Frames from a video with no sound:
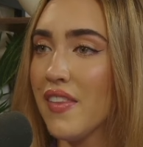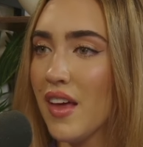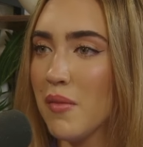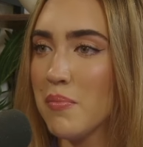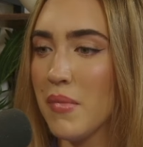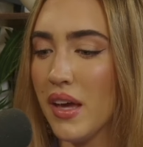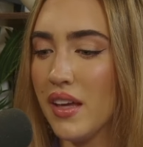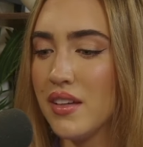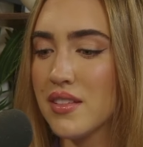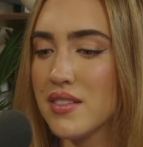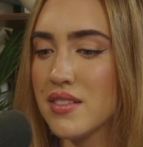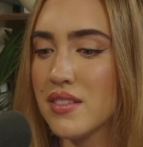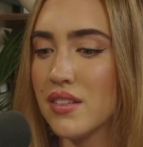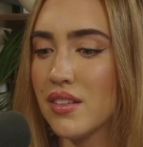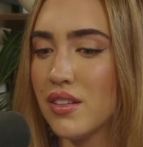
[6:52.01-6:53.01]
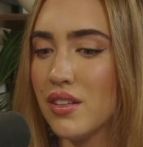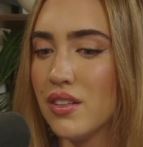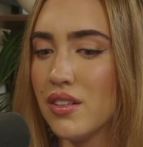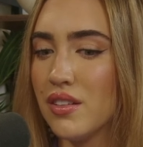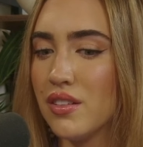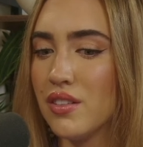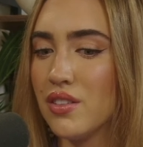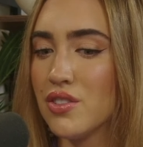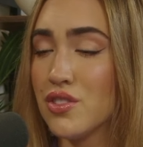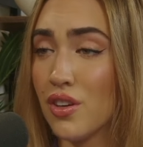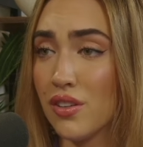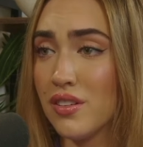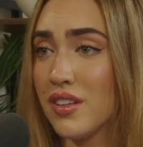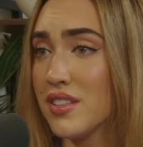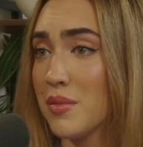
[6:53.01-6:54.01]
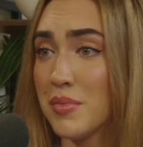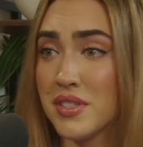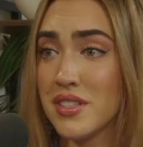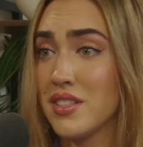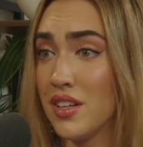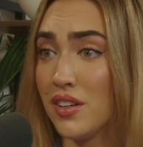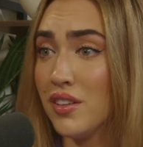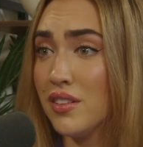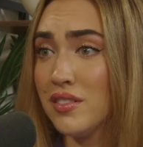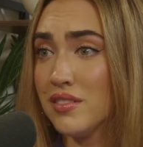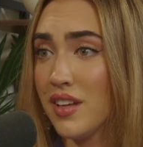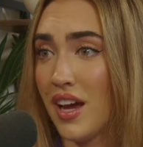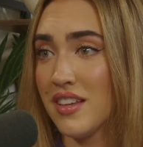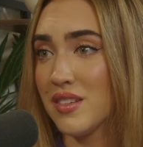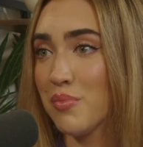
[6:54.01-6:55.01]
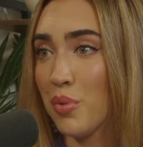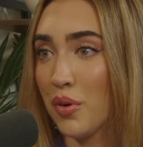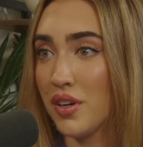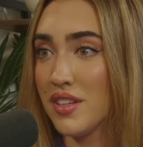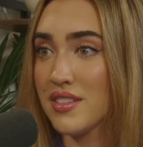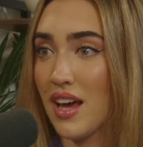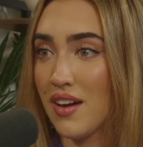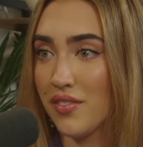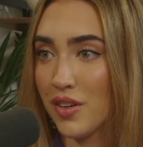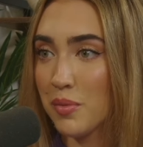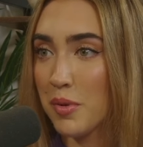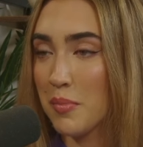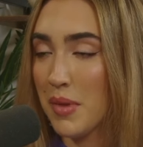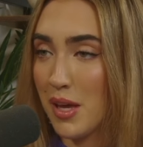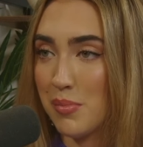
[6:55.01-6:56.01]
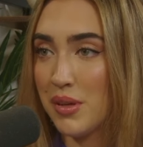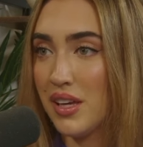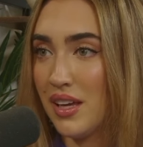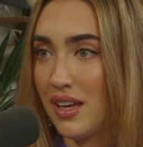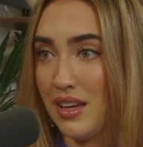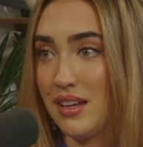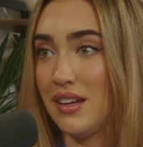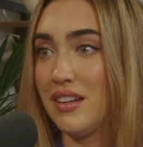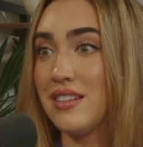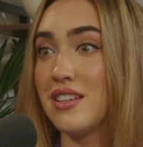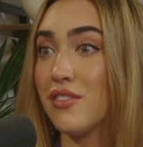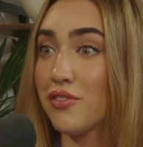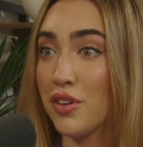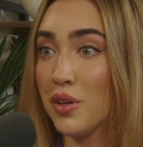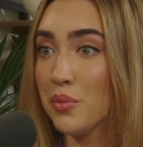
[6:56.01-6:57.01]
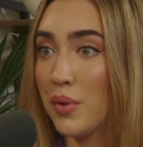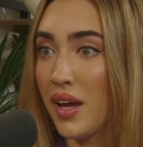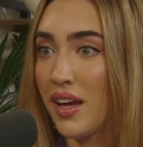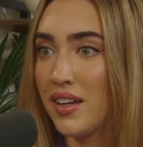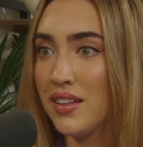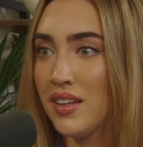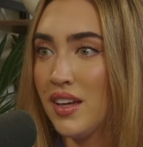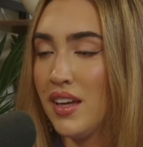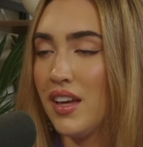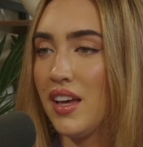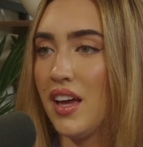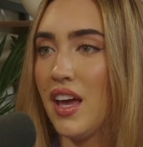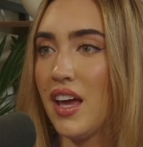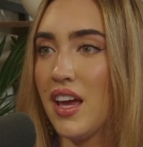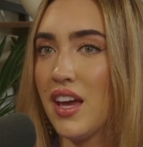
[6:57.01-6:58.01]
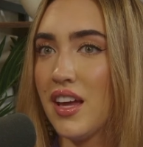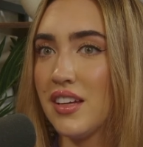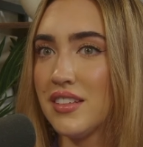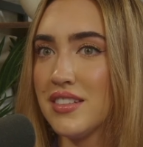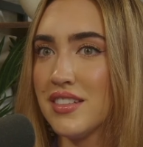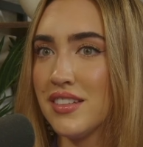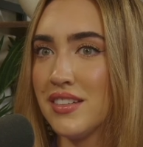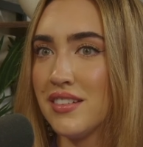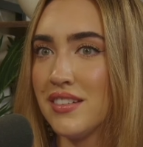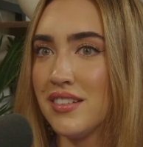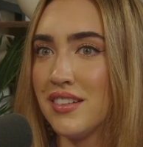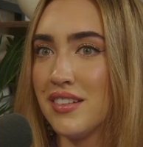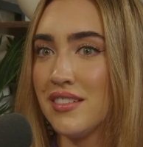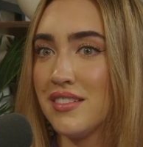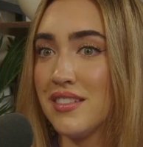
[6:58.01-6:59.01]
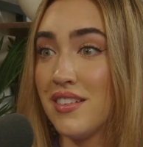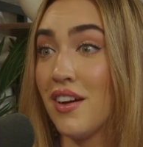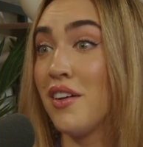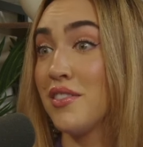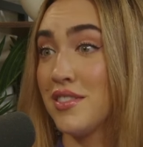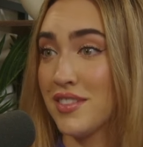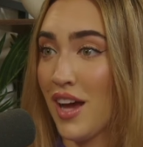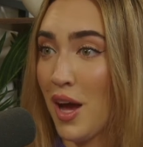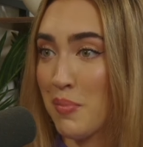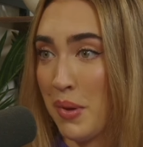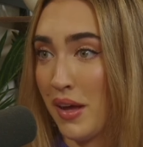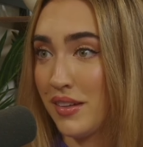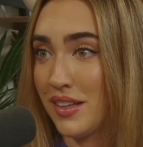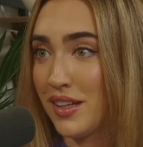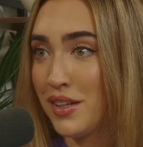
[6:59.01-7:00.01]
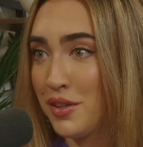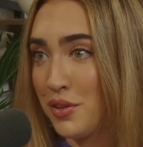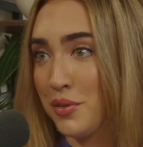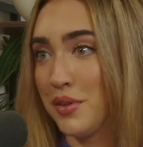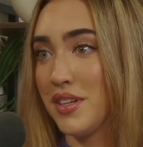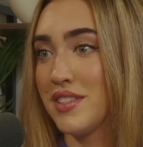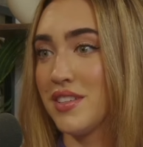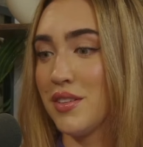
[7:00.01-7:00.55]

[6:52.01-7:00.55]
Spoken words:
that makes journalism still as important as ever, but maybe in a different way. And Scott Pelley, who is